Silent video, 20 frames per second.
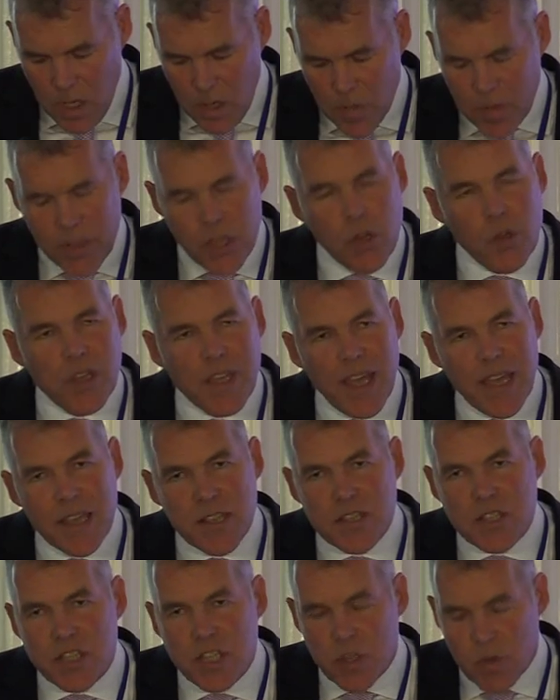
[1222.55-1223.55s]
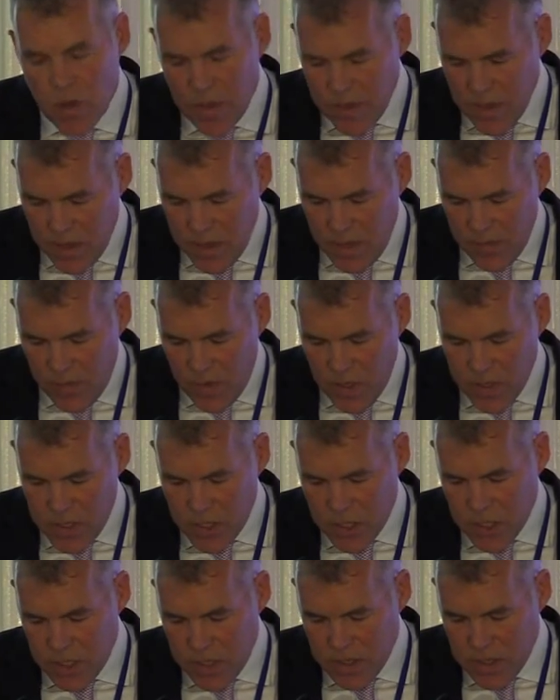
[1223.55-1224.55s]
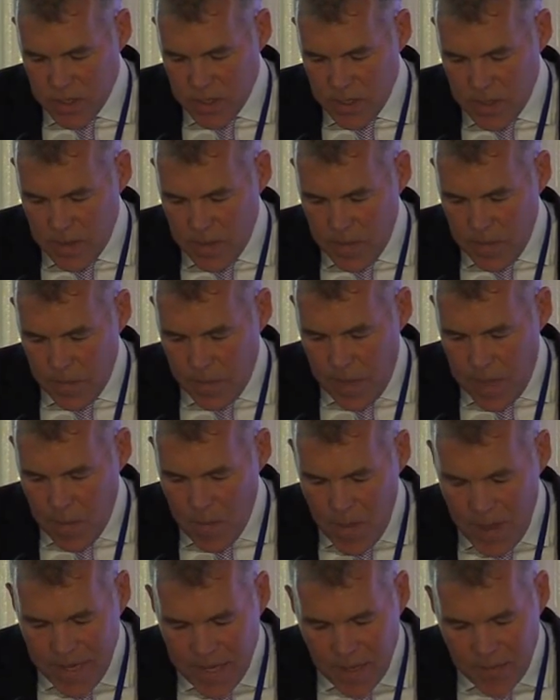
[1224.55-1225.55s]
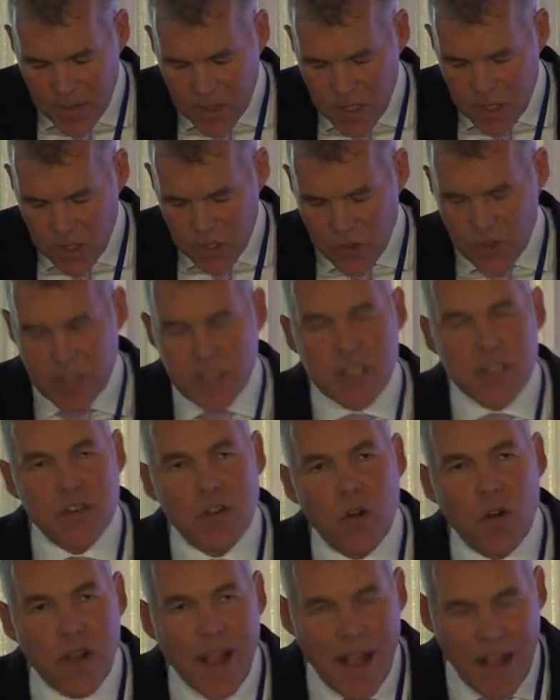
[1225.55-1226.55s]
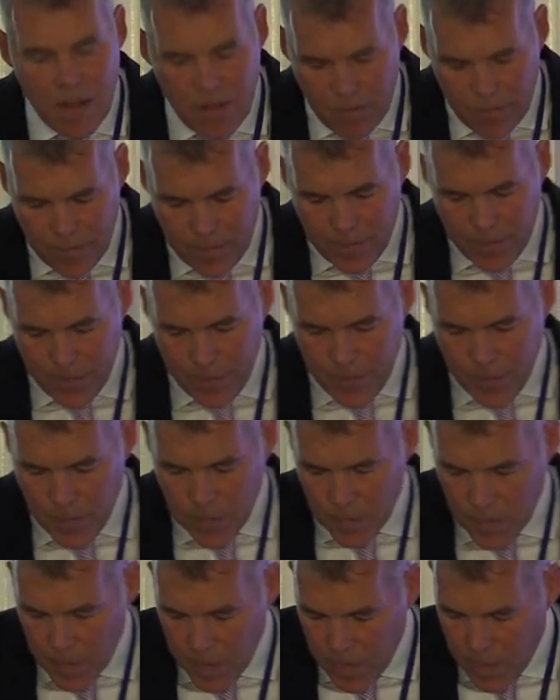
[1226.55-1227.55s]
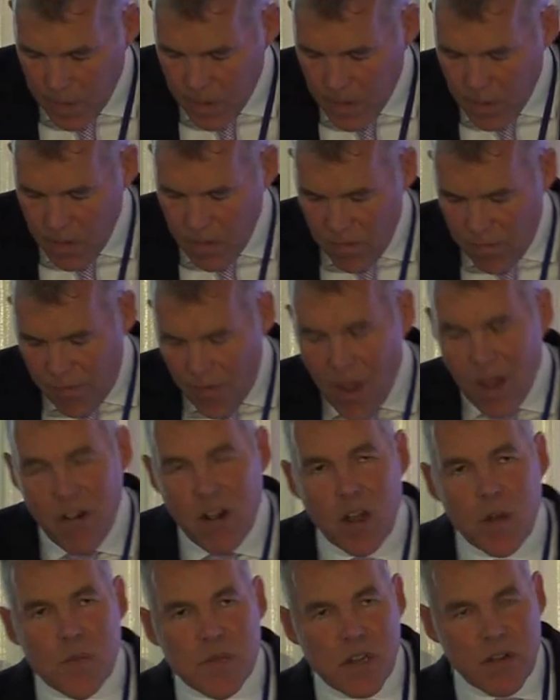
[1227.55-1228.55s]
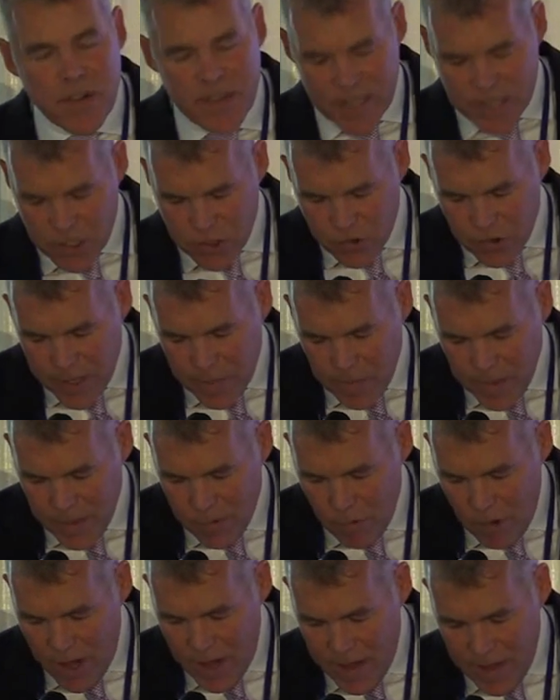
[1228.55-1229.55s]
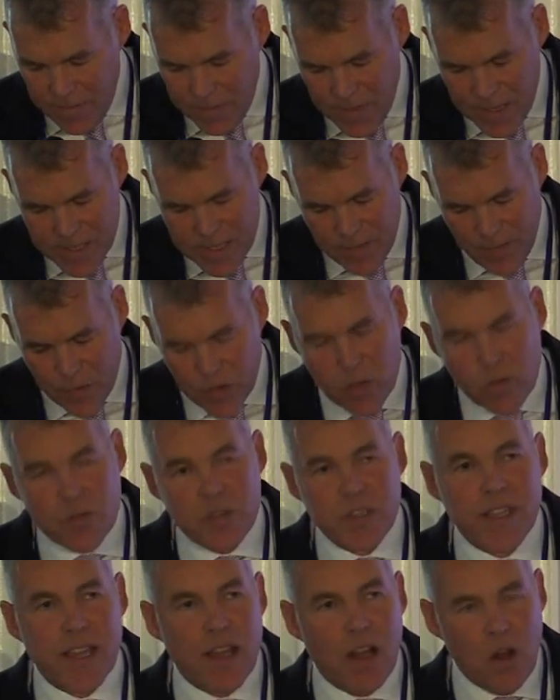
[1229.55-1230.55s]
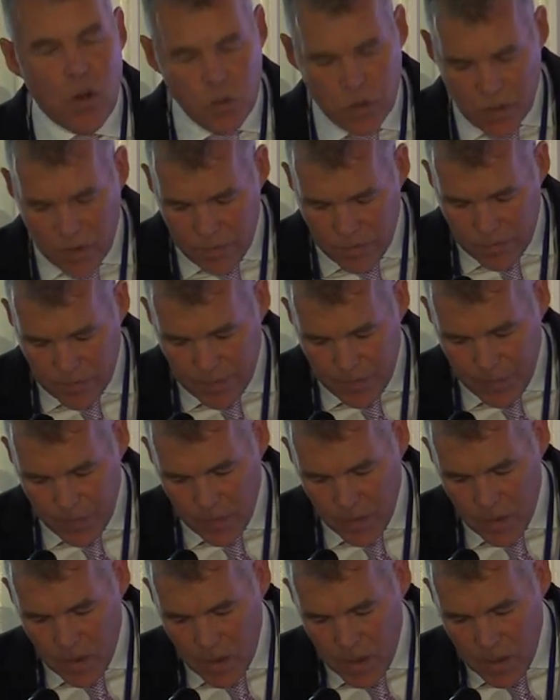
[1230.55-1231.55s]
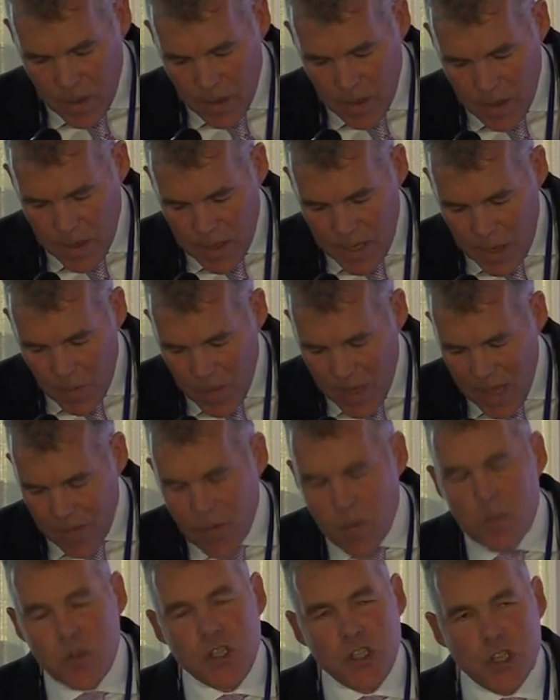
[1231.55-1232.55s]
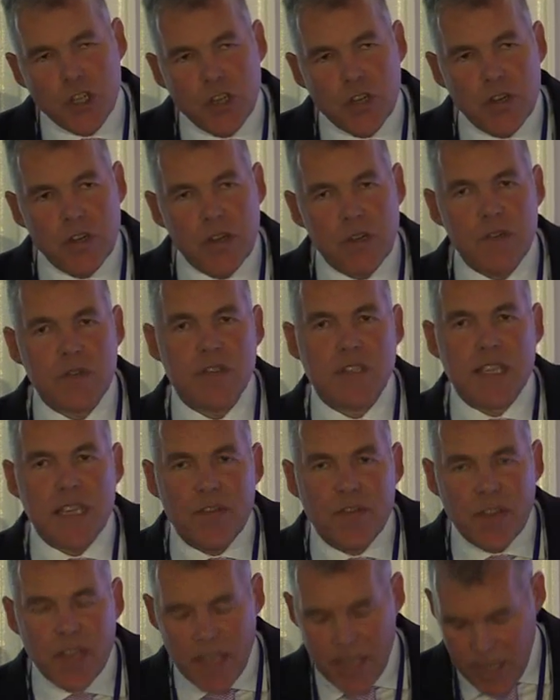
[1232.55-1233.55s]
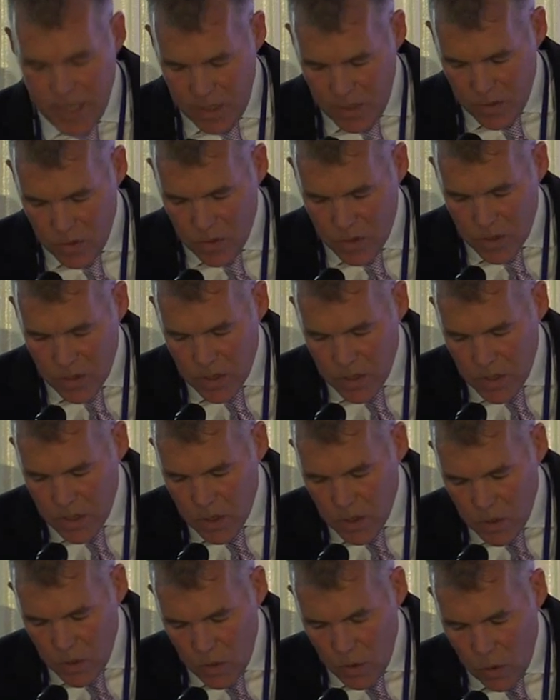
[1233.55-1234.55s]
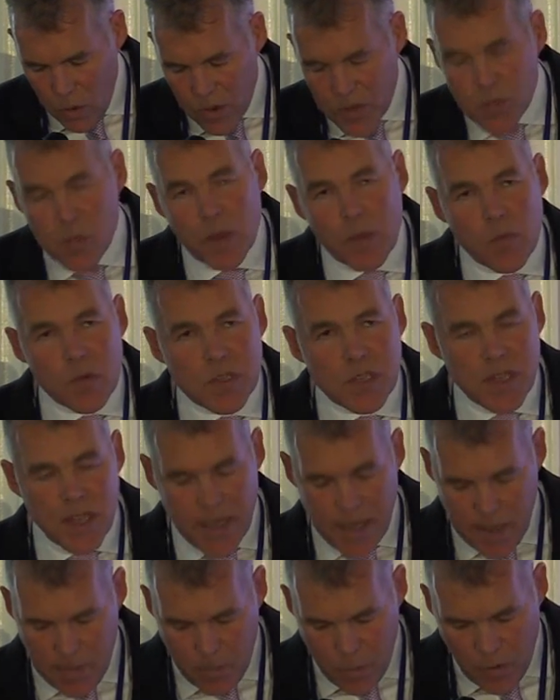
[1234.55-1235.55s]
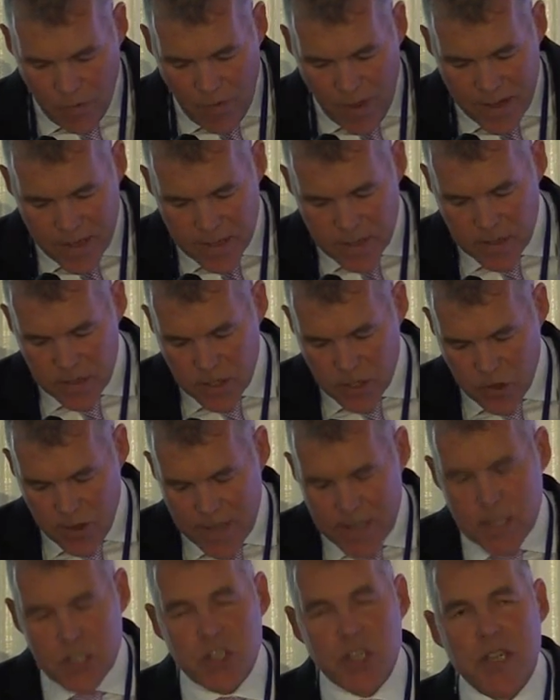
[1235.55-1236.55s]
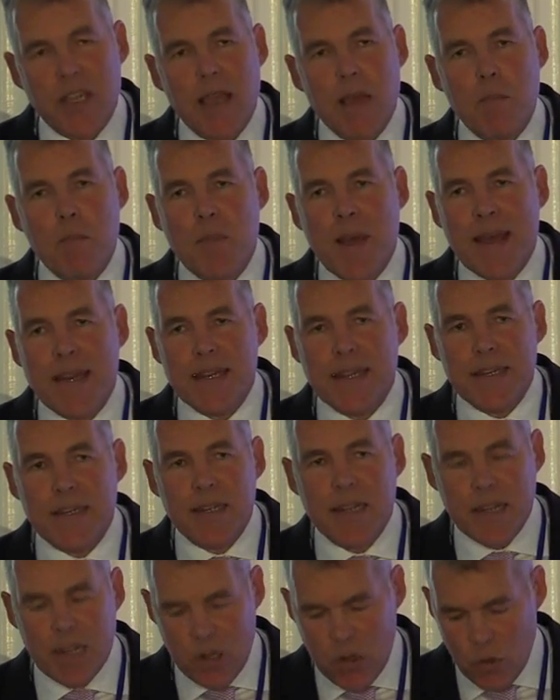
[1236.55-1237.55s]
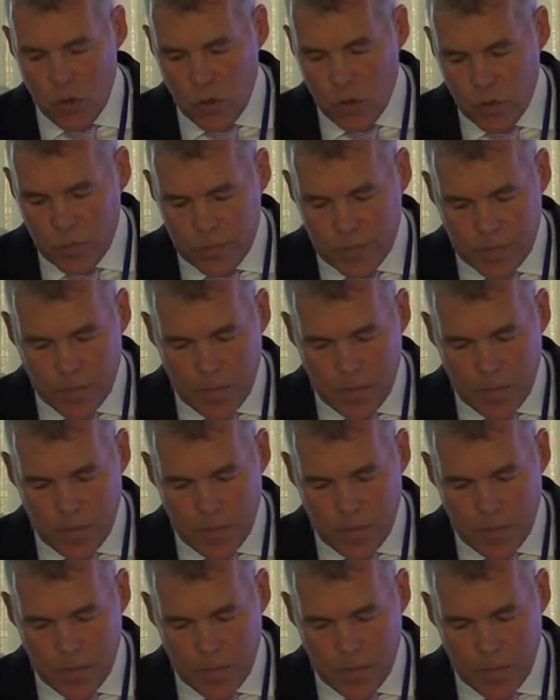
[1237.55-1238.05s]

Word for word: But the U K has two other advantages that many other countries do not have. Firearms are extremely rare and difficult to get hold of, and we have a mature C V E, or as we would say, prevent strategy embedded in law.